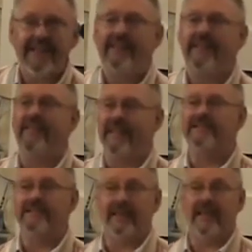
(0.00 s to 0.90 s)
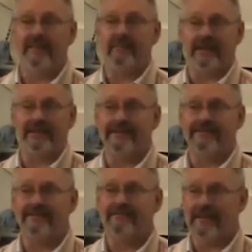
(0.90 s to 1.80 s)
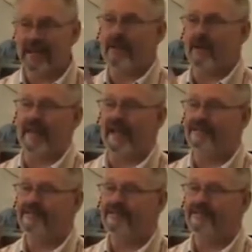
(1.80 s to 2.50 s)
then that's enlightenment. Think about that.